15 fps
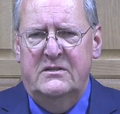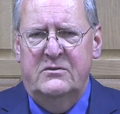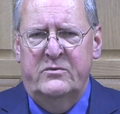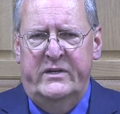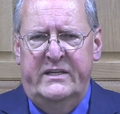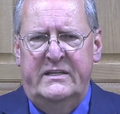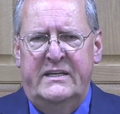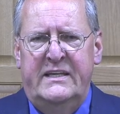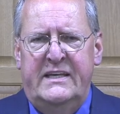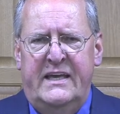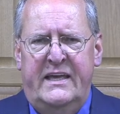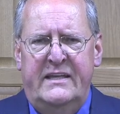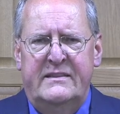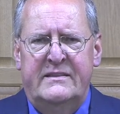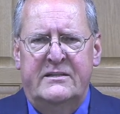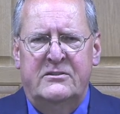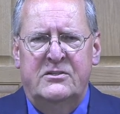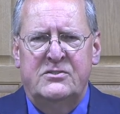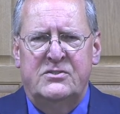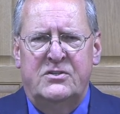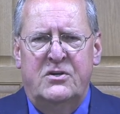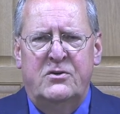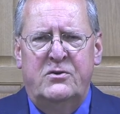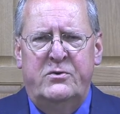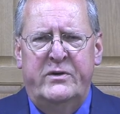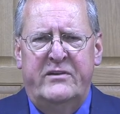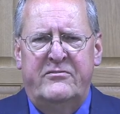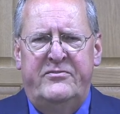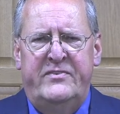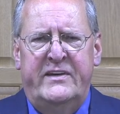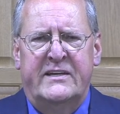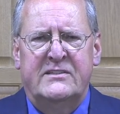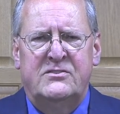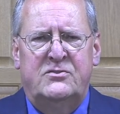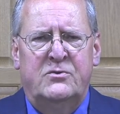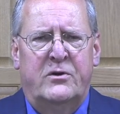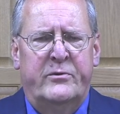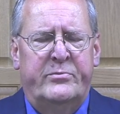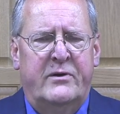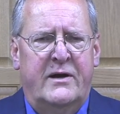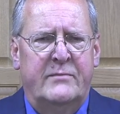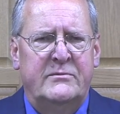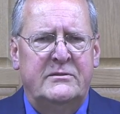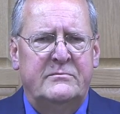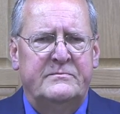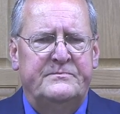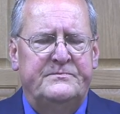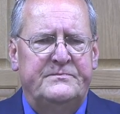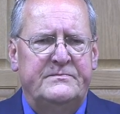would indicate there is no quick fix to our problem.